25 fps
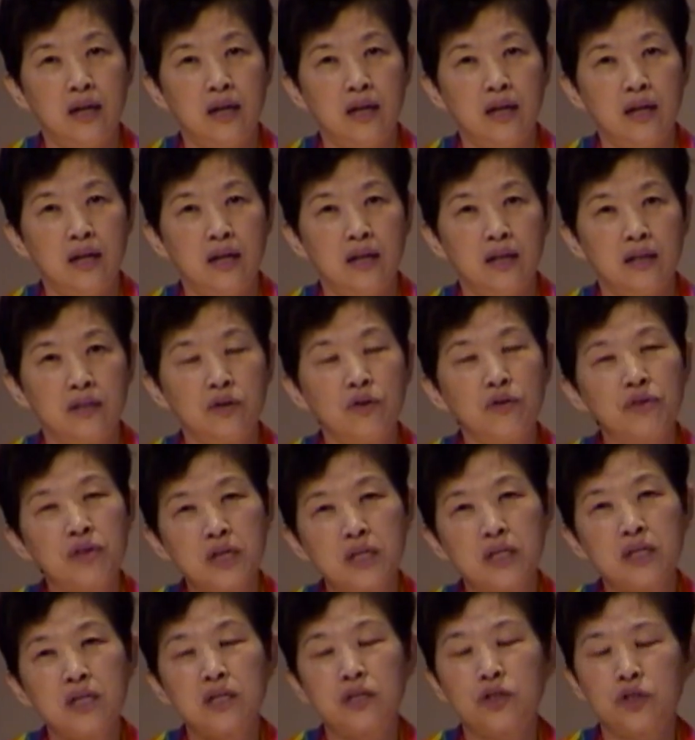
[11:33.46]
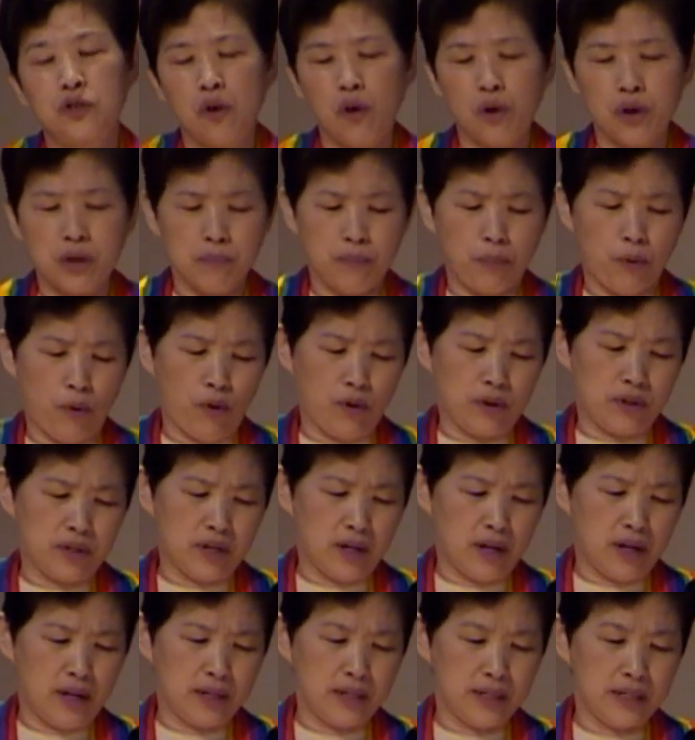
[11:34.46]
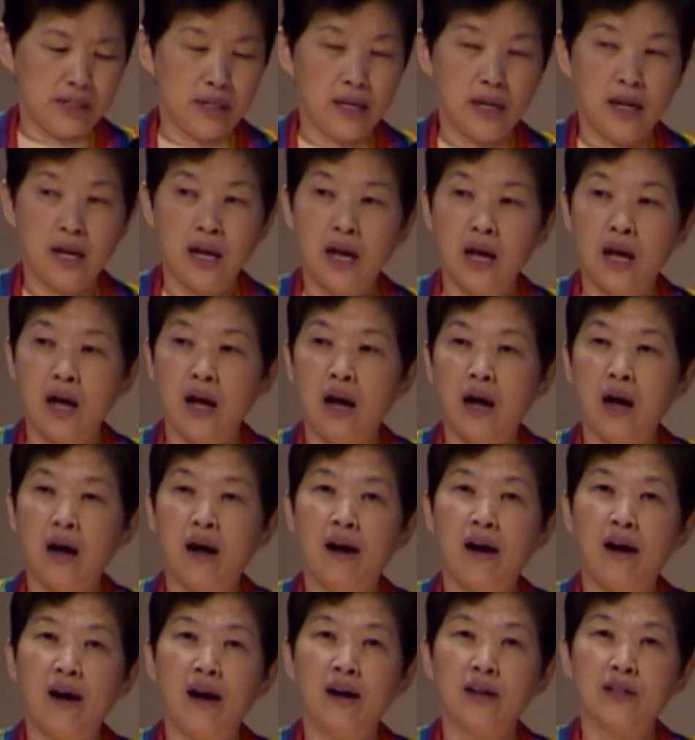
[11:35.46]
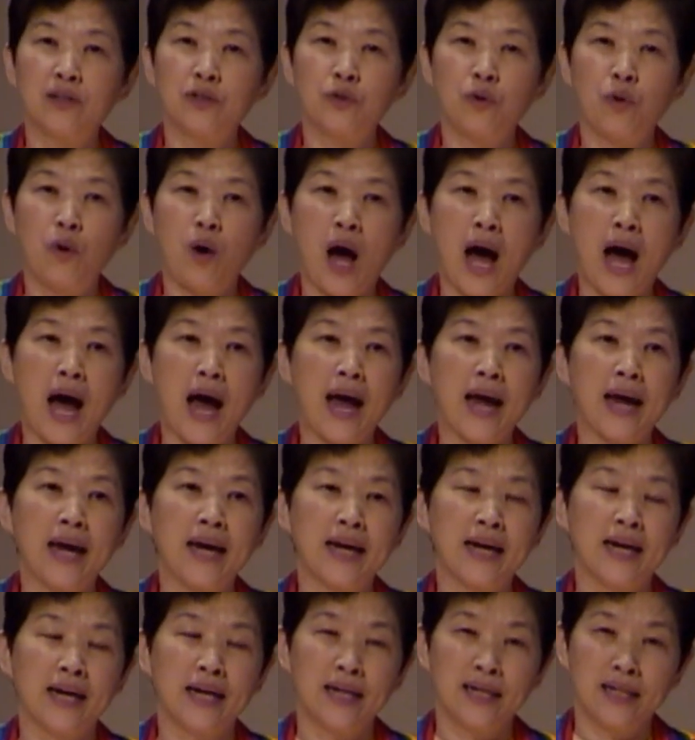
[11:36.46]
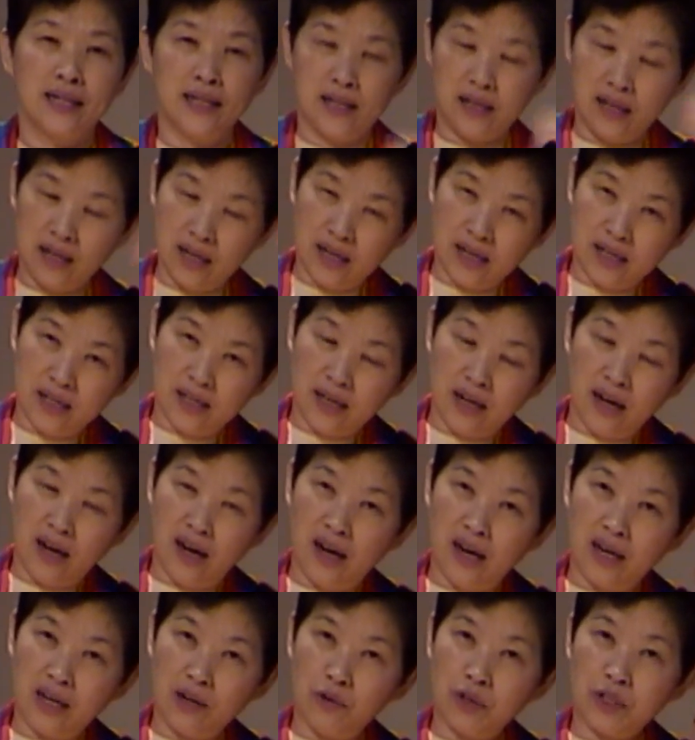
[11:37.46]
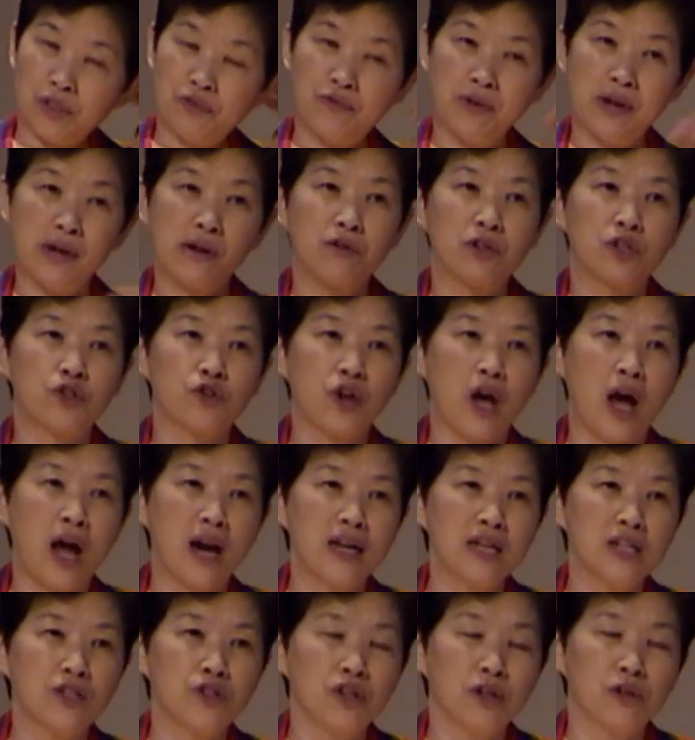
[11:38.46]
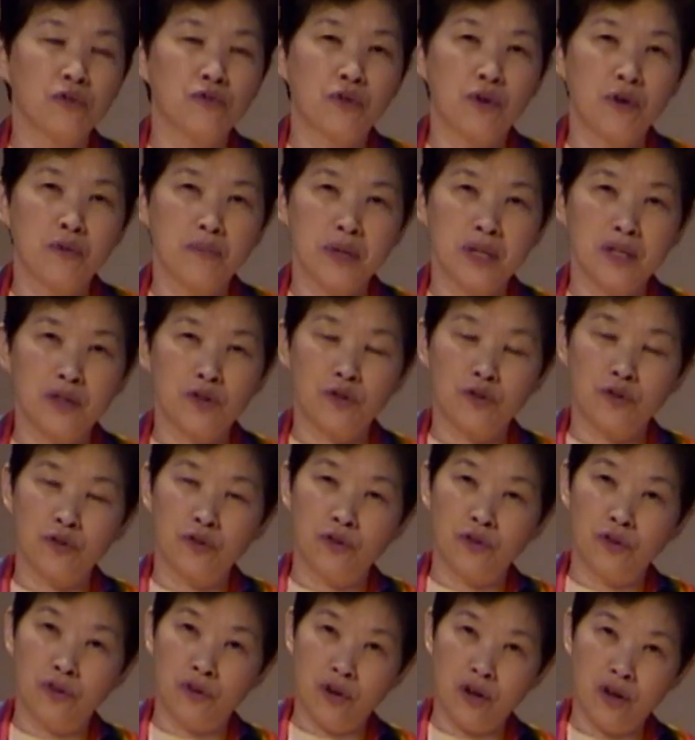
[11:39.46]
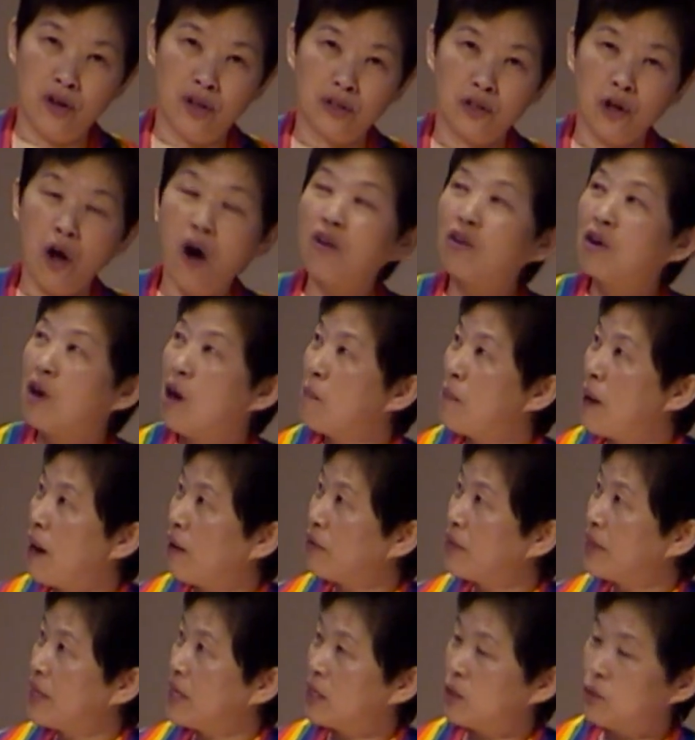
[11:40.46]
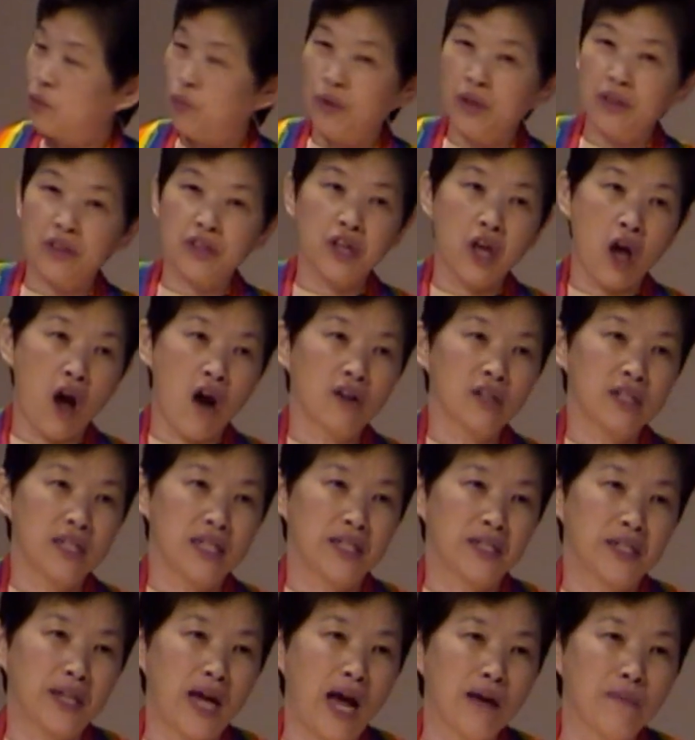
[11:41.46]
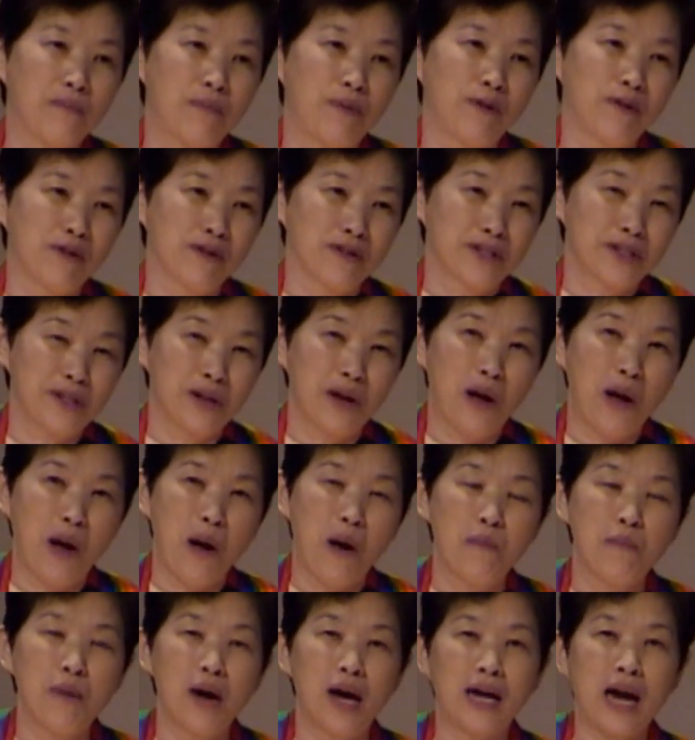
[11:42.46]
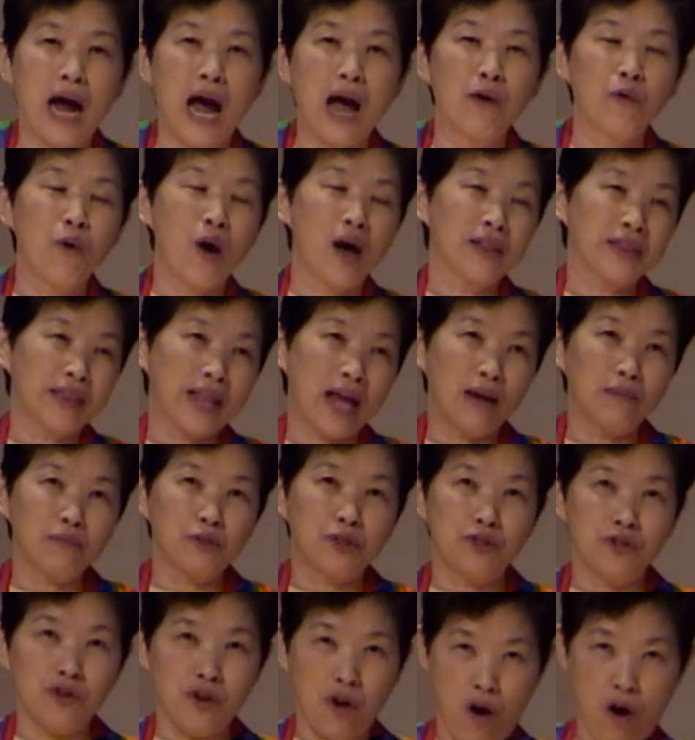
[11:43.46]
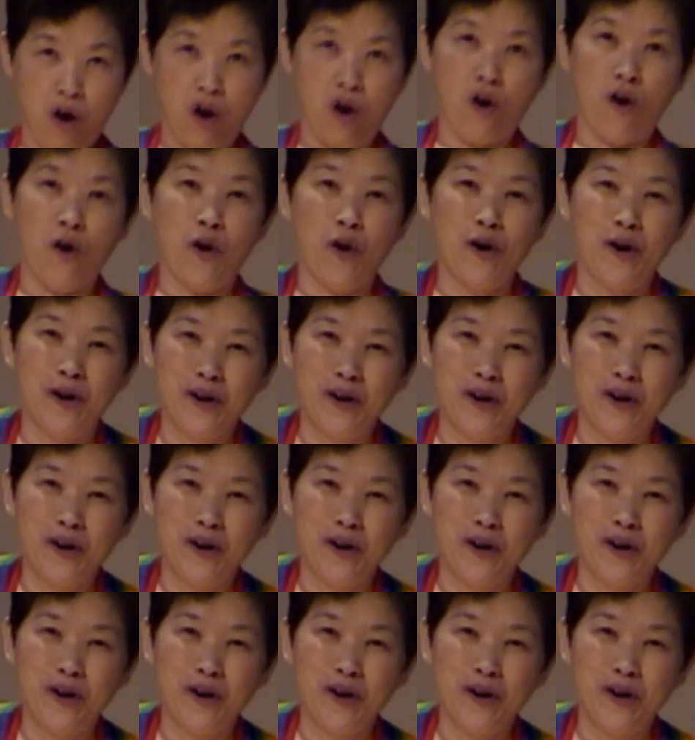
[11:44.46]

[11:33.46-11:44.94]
So this is so important. Uh, so I, uh, it was very challenging for me to talk about this with young disciples, but I want them to know